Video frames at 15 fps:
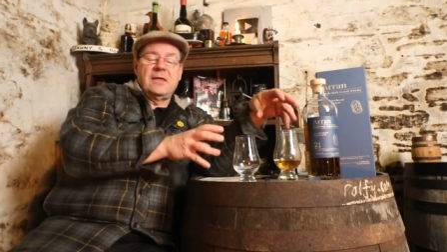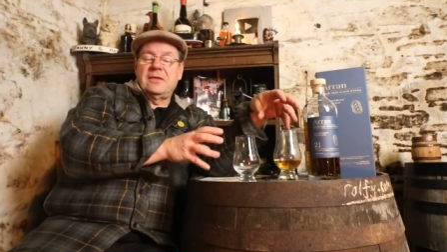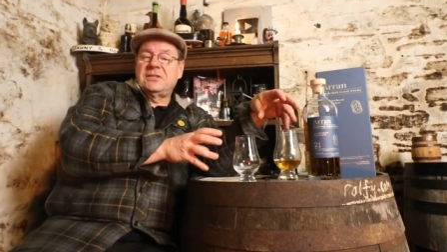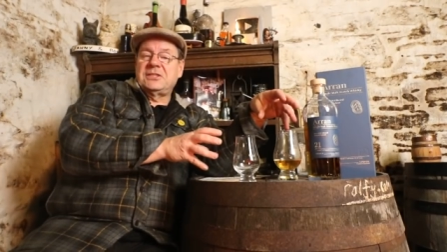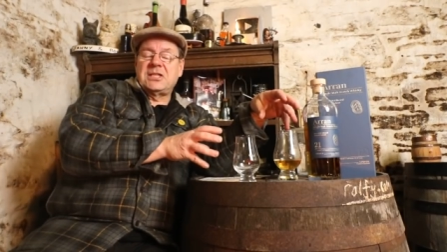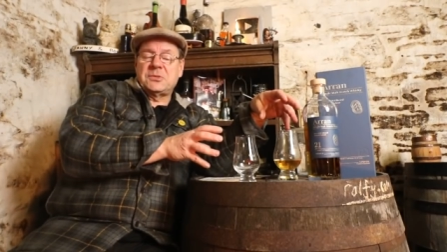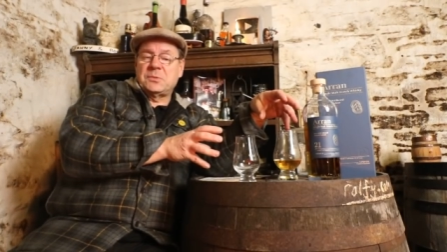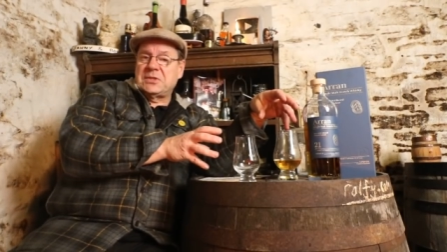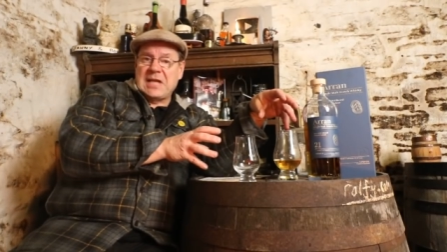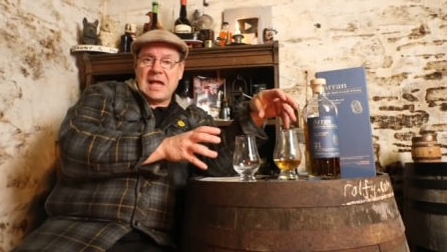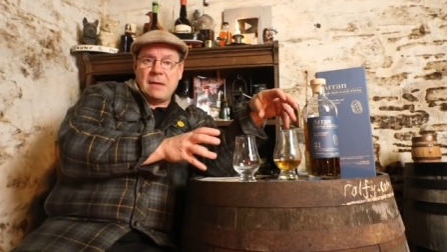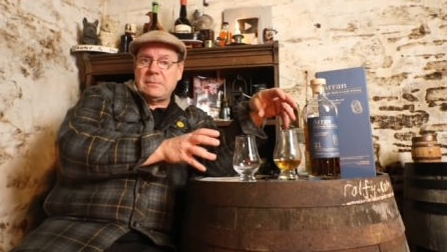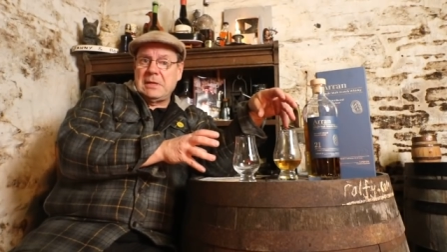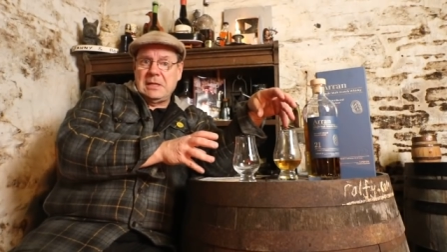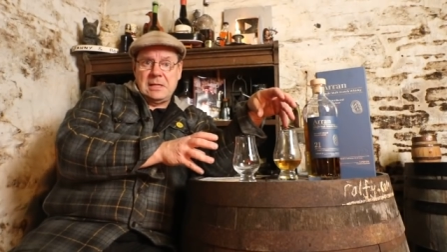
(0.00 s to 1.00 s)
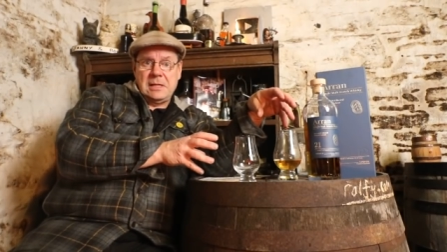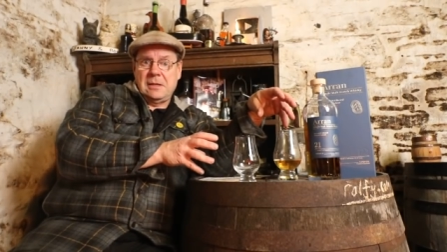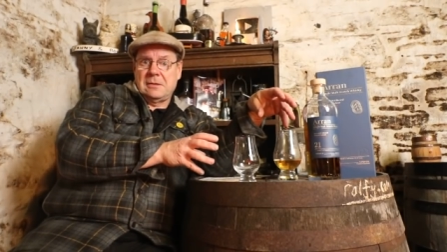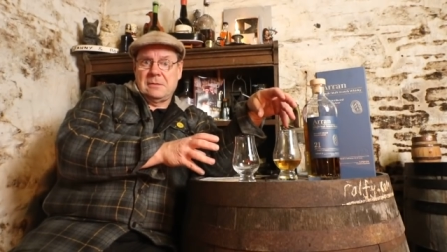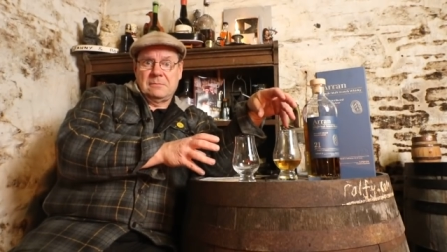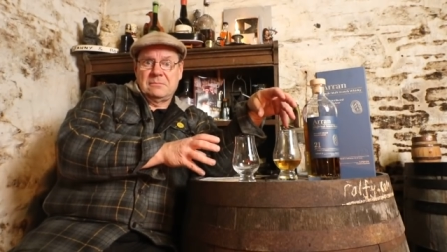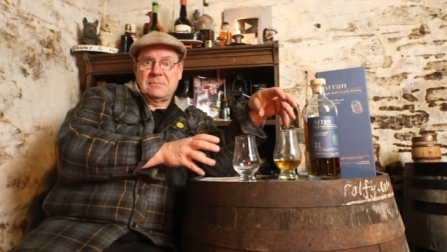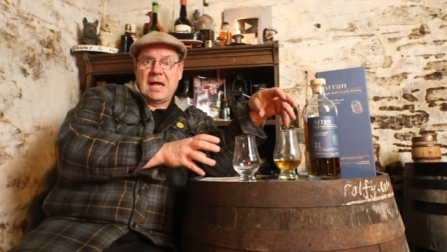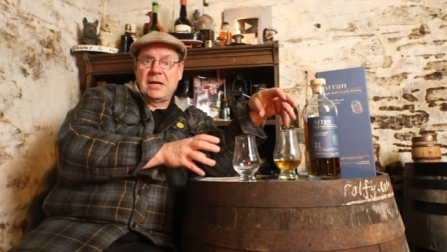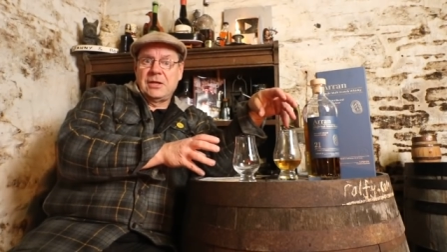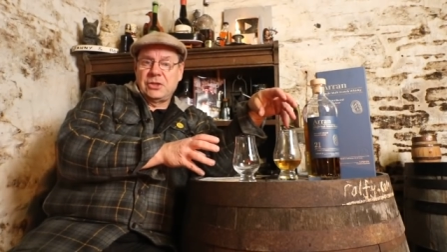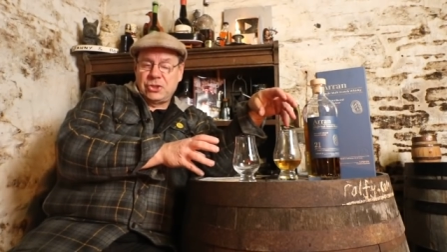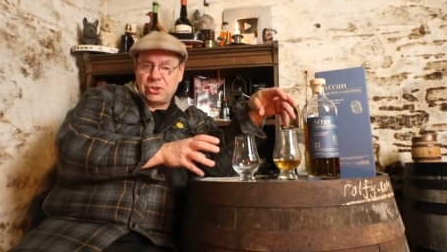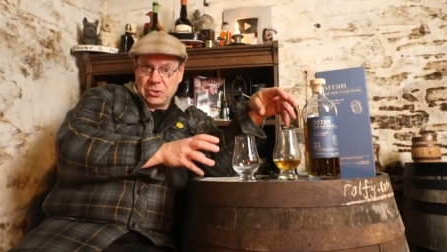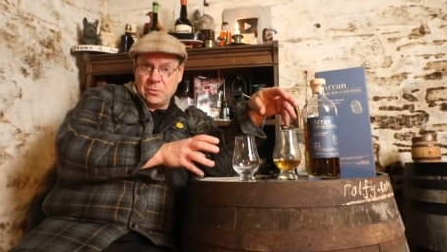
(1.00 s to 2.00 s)
This is what's happening here,
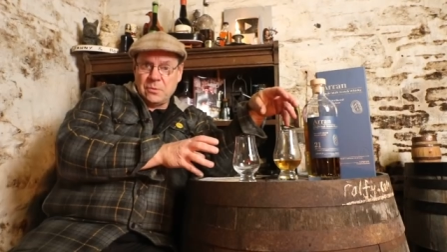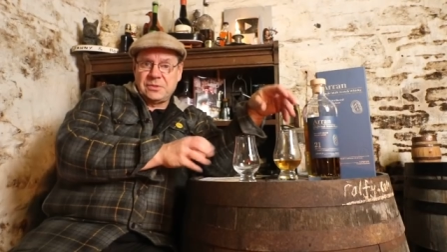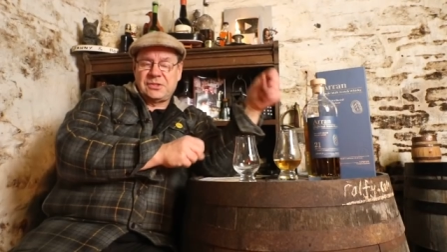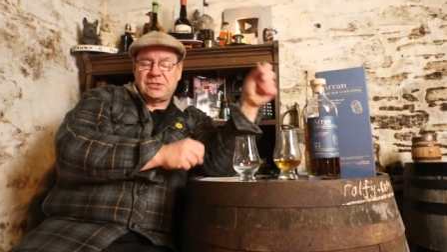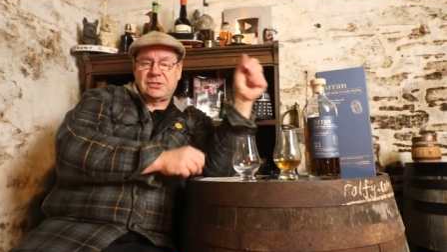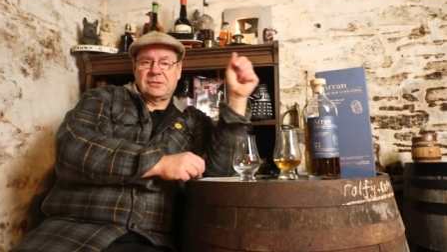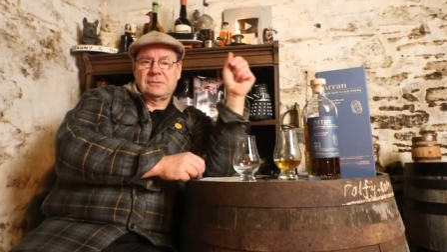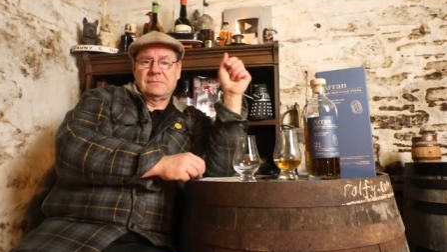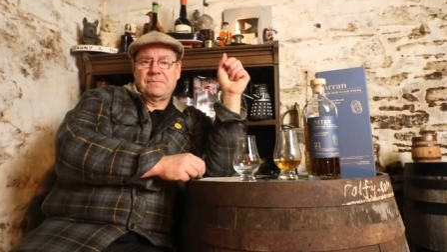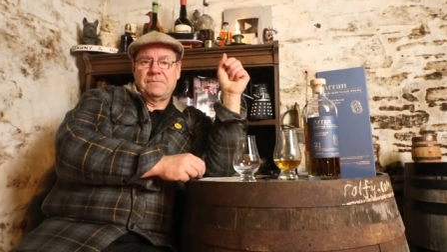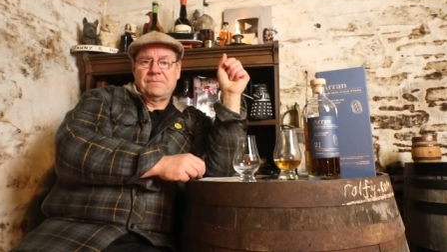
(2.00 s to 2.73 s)
and it shows.